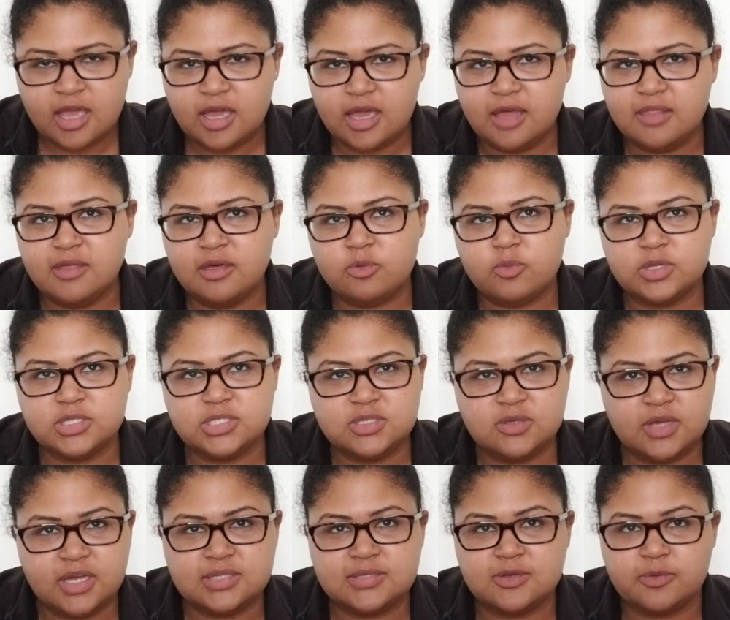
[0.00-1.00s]
and then once you
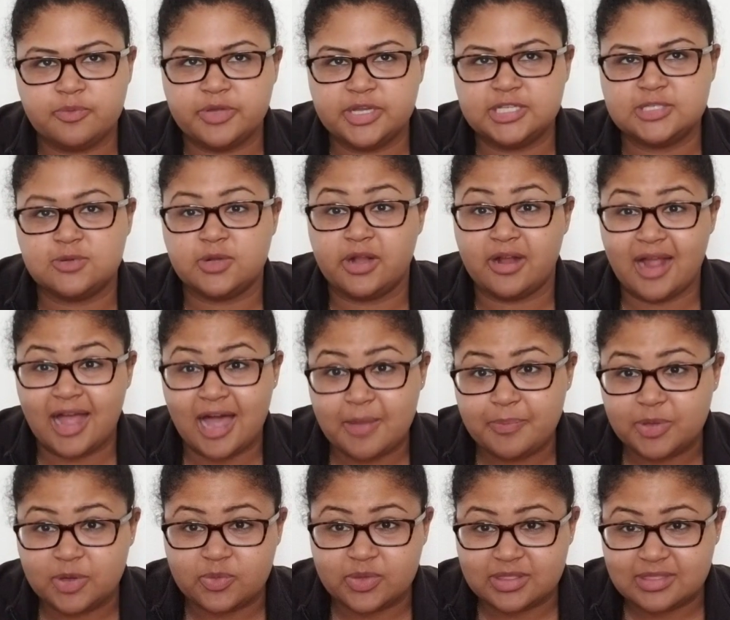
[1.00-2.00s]
get to a place where you're
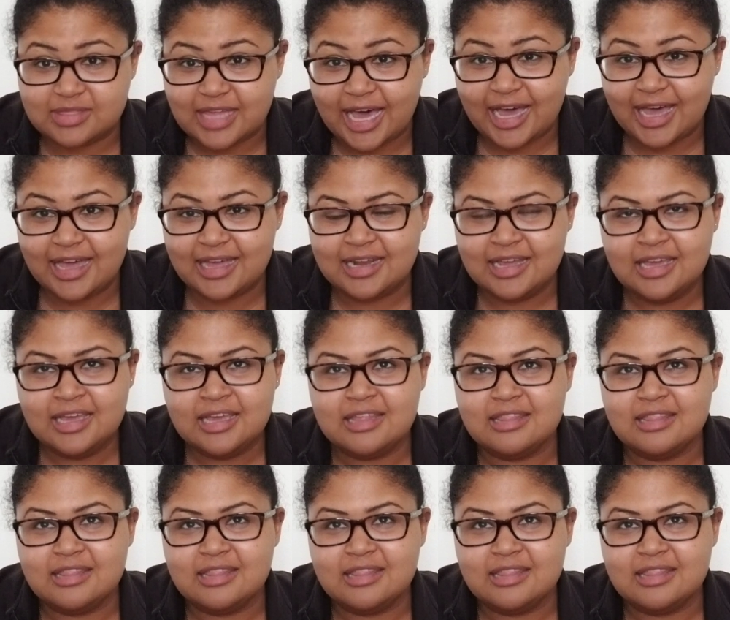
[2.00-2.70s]
happy with that